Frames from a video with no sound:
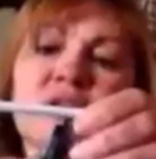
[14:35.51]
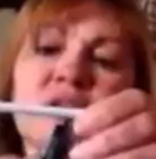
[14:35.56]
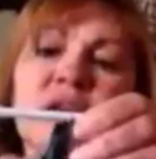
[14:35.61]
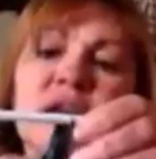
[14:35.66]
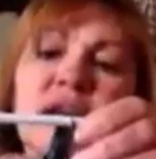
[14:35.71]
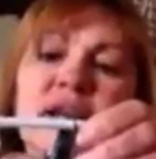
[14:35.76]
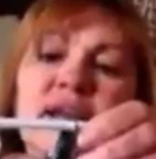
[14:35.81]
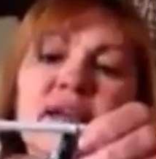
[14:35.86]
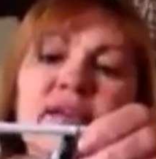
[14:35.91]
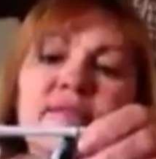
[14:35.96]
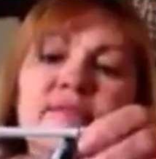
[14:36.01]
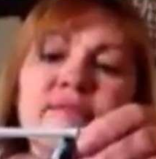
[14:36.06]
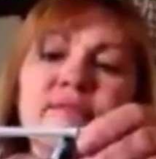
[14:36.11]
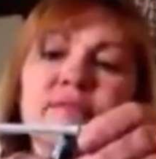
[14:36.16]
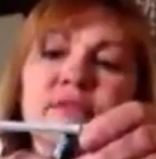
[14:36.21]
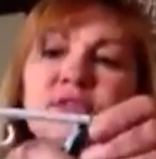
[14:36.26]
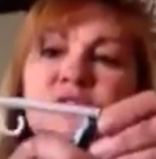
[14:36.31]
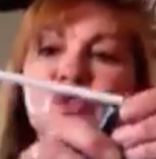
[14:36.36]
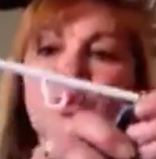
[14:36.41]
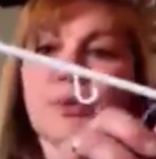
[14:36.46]
Okay.
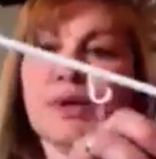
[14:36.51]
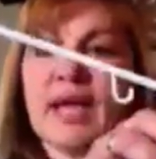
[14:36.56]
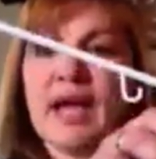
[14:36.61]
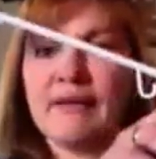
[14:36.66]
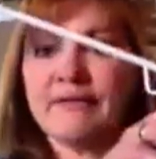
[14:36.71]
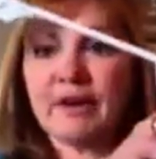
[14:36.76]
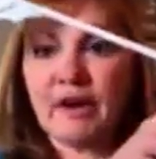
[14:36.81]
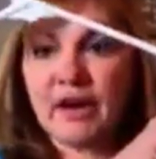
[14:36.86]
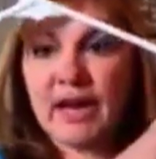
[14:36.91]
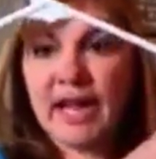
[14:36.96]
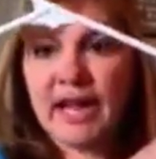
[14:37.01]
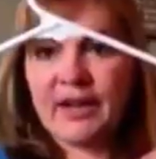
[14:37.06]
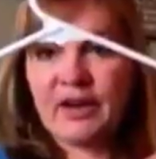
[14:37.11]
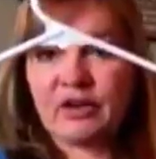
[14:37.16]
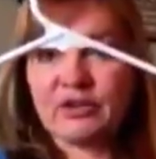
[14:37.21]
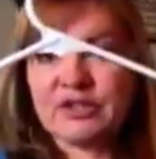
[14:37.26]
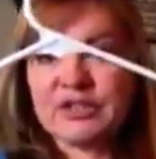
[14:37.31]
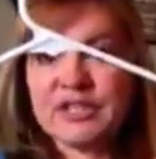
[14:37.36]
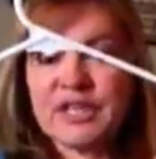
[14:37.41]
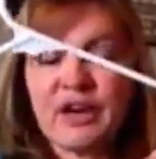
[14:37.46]
So we have our
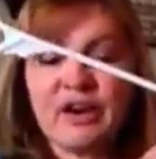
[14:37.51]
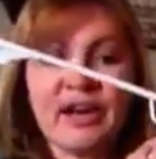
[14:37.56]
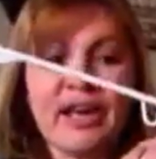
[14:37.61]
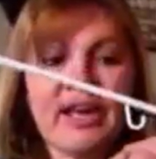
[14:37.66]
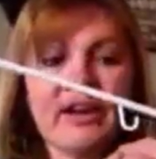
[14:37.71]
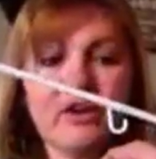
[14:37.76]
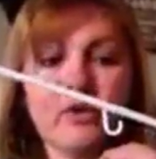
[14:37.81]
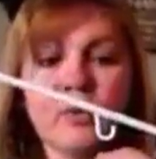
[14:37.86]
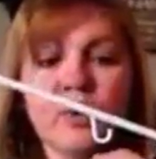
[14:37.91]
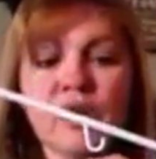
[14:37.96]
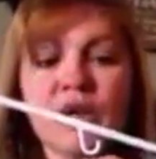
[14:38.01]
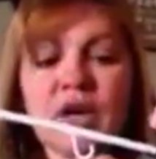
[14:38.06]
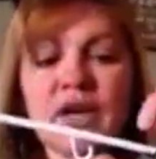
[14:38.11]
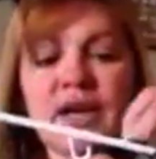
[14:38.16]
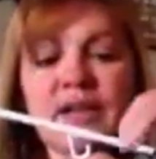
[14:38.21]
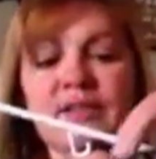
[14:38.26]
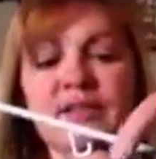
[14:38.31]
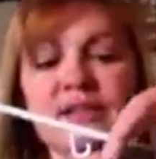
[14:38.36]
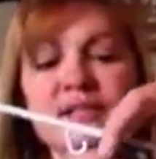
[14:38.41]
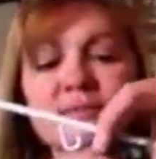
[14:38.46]
hanger. See our hanger? We're
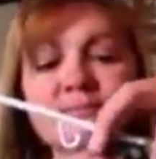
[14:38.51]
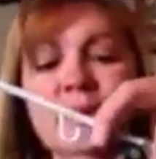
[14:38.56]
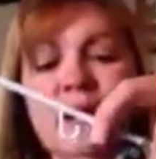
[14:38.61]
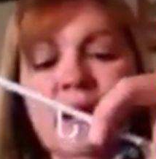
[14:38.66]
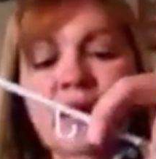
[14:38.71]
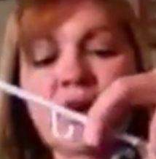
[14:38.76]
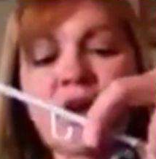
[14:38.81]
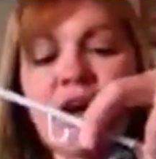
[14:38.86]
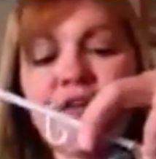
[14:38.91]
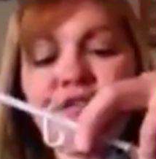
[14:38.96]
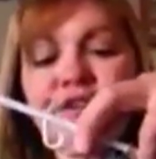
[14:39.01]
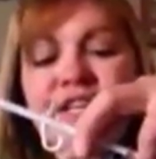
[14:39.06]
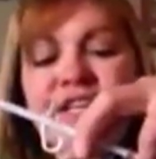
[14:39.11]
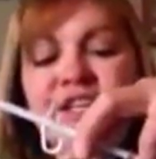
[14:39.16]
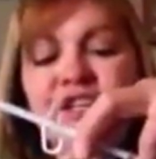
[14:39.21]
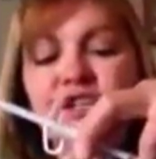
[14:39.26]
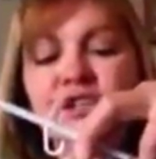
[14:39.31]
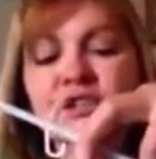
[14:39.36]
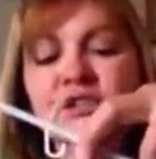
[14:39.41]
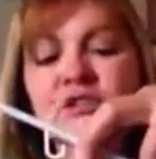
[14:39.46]
cutting this part off
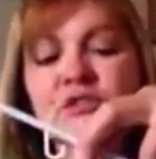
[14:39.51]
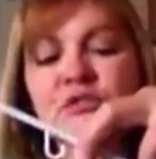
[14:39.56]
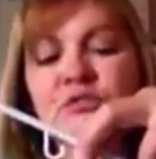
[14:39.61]
here.